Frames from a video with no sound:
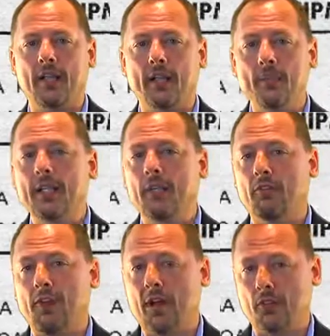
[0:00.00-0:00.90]
typically
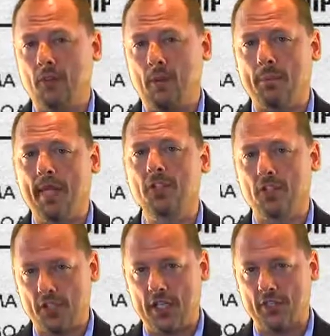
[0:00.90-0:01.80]
revolves around
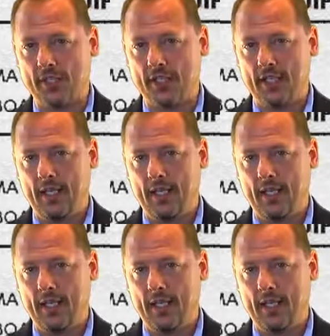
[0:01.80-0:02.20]
patient assessment.